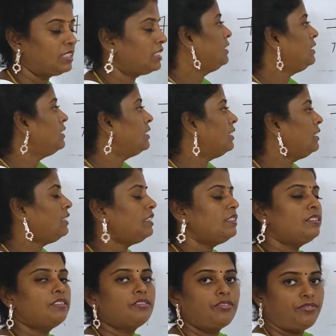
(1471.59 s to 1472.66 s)

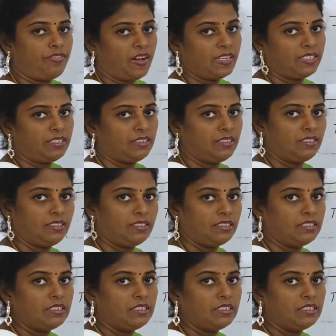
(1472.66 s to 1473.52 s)
Here 5.